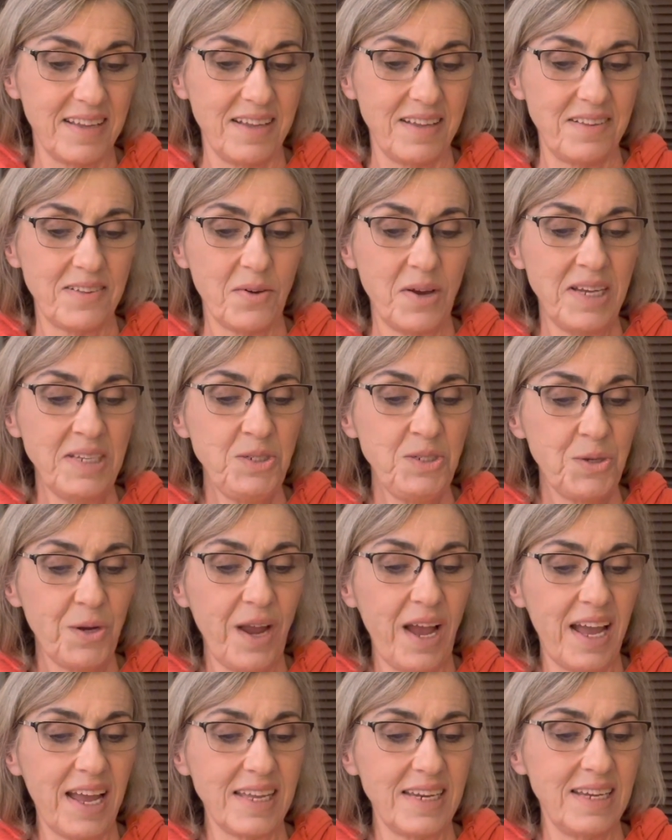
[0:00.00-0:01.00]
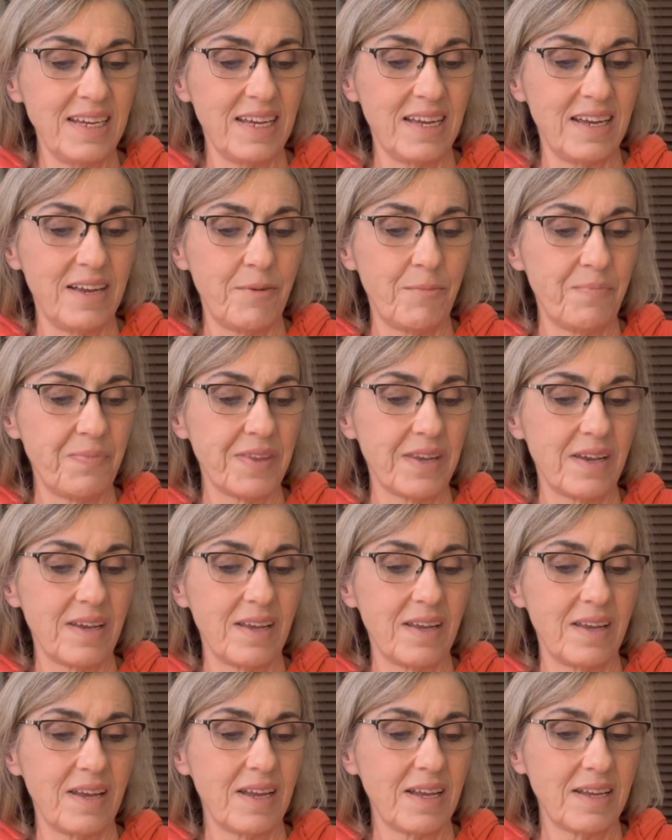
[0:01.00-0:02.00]
So I tried,
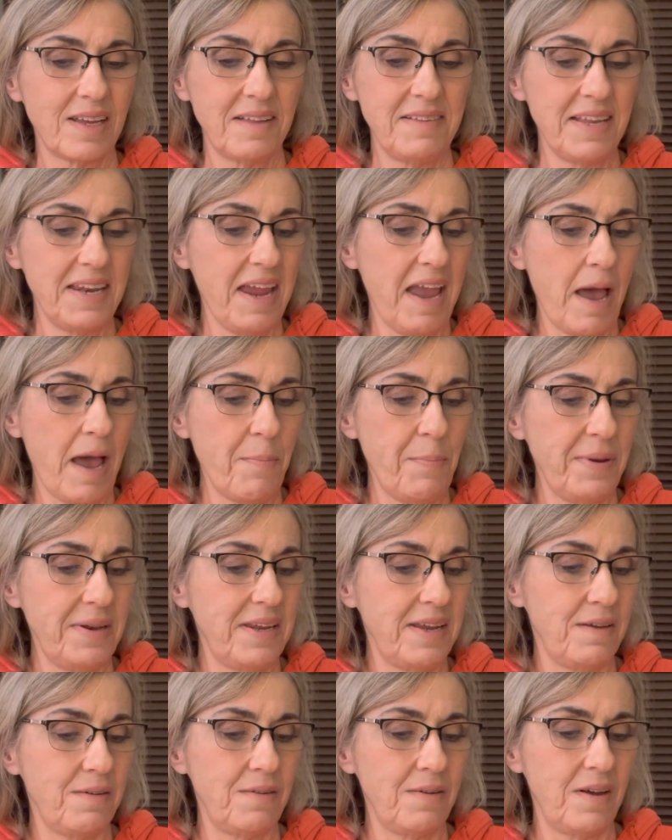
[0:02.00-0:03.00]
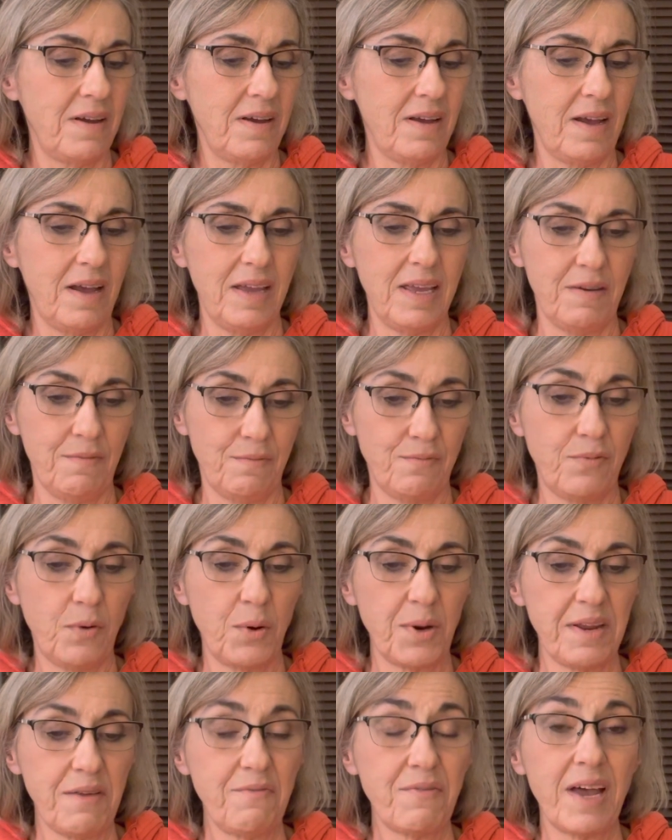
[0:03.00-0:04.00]
because it happened at
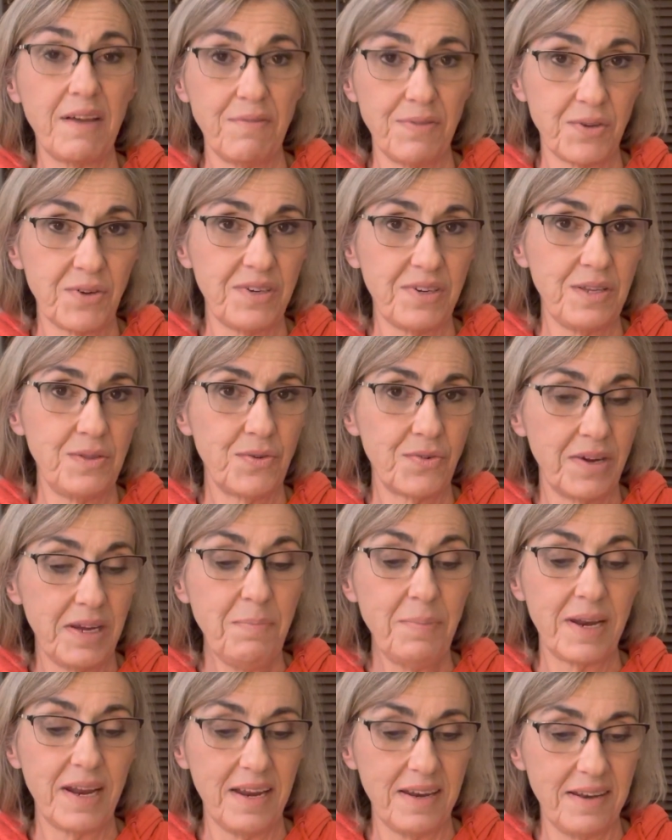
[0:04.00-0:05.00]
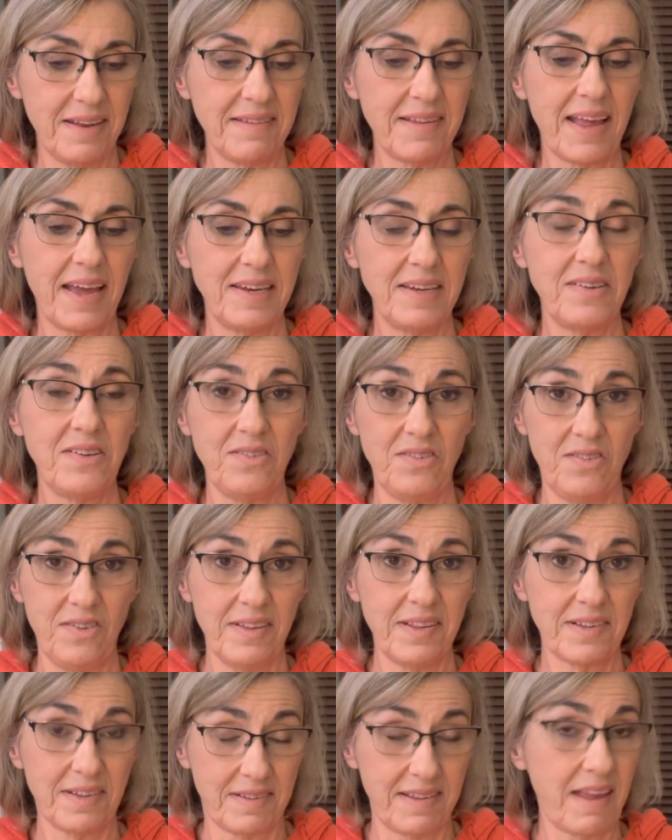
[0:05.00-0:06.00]
45:33, but I decided to
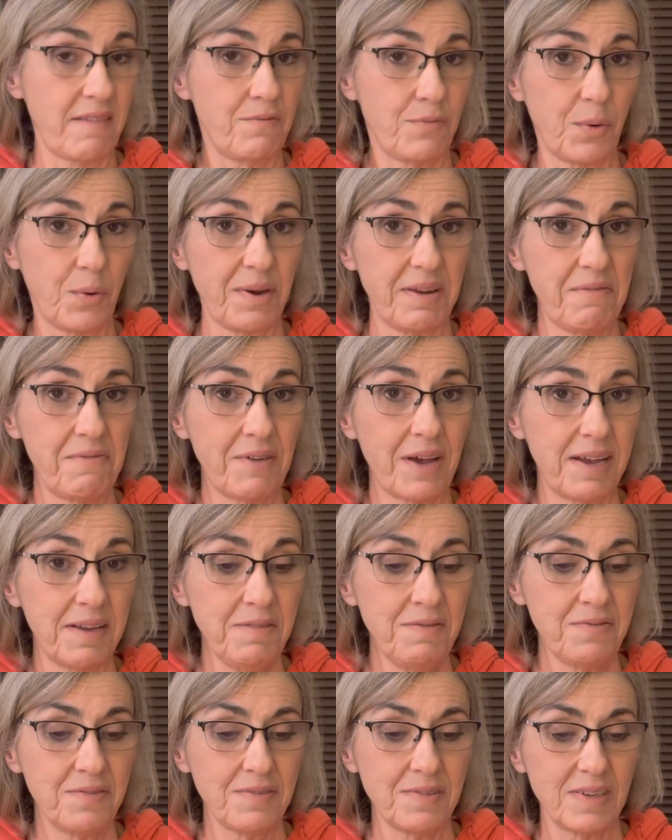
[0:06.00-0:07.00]
just say 45.